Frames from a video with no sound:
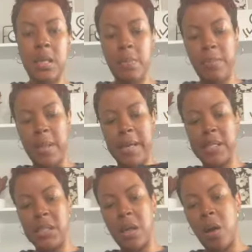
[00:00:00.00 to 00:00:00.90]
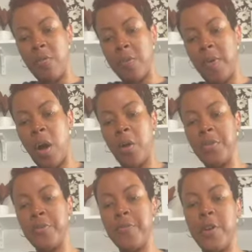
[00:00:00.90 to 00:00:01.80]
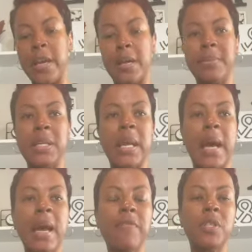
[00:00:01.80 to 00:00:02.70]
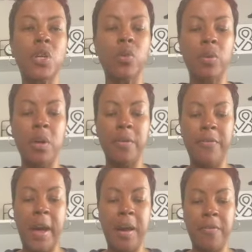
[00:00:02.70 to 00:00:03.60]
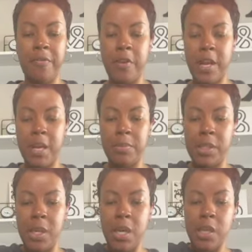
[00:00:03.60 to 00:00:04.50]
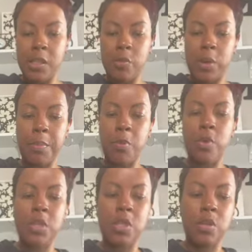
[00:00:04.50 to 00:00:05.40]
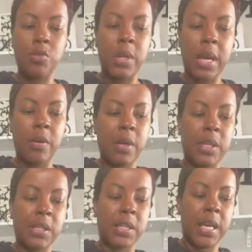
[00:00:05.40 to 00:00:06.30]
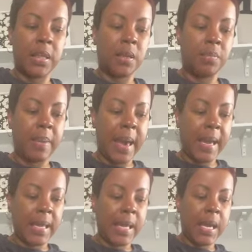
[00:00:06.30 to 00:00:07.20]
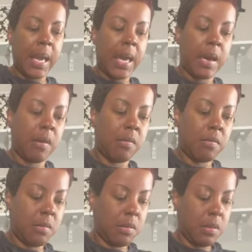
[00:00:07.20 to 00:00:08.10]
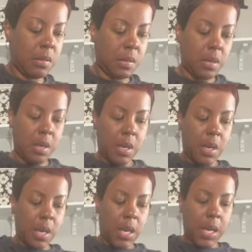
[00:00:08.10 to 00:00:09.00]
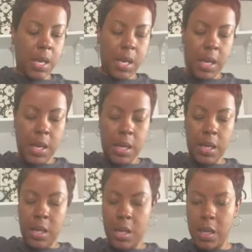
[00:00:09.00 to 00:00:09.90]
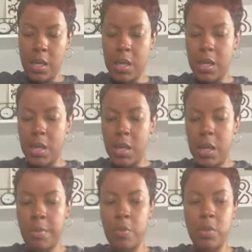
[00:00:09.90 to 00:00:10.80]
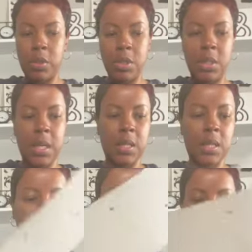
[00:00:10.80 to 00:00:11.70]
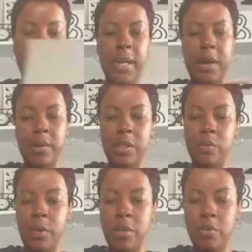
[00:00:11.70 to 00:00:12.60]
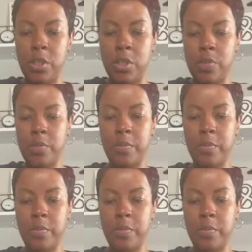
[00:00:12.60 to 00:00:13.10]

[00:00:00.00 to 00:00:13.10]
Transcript: the plastic off of all the frames, and I have a total of 5 frames. So what I'm going to do now is take the backing out, and I'm going to take the glass out as well too.